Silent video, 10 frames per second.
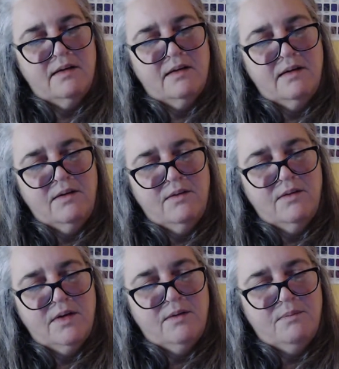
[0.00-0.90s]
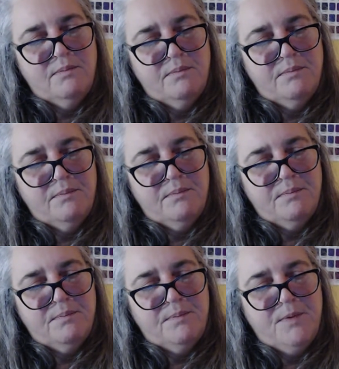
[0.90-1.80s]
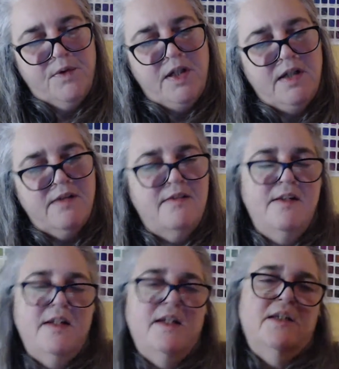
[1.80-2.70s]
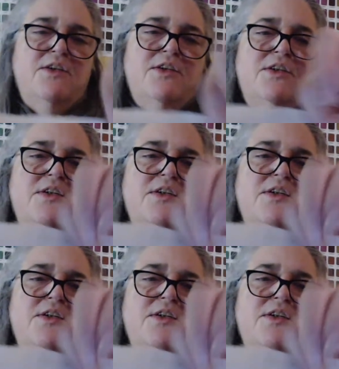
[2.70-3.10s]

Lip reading: you would put a stitch